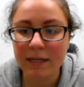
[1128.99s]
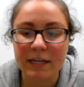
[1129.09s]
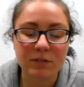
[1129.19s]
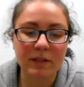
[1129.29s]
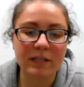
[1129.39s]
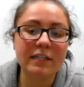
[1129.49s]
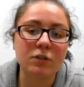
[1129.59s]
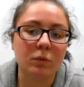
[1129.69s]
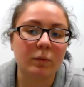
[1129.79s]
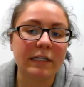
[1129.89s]
And so I think that's a
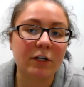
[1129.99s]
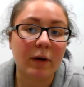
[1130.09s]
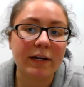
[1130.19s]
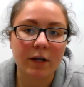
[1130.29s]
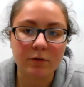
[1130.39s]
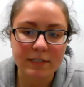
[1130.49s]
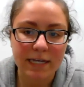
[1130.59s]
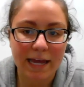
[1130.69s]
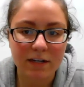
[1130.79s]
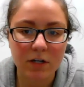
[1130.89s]
really great note
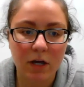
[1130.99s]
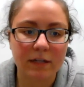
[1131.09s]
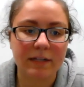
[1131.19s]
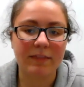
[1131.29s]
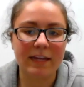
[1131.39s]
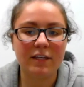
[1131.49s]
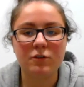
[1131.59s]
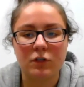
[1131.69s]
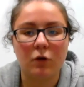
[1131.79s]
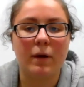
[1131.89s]
to end on and thank you
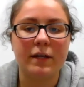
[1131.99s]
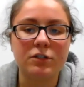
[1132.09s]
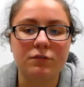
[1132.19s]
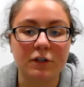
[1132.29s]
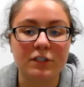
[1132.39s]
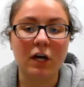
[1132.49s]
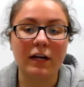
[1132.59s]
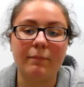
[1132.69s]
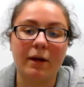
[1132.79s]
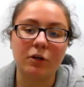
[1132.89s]
so much for
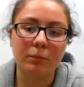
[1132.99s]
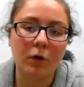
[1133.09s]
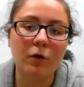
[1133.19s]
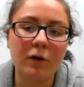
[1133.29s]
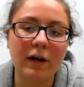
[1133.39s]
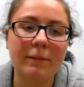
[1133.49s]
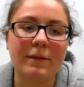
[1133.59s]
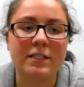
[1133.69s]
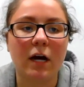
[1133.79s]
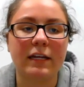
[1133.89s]
talking about your program
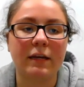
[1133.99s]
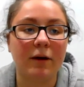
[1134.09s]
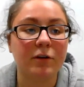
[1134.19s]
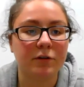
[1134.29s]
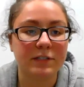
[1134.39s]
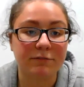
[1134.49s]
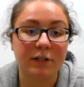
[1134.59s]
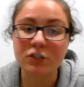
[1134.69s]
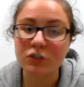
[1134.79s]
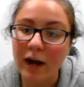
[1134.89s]
and talking about your
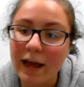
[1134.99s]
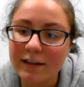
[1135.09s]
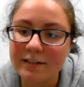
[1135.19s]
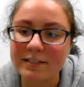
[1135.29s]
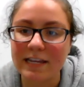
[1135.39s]
different tracks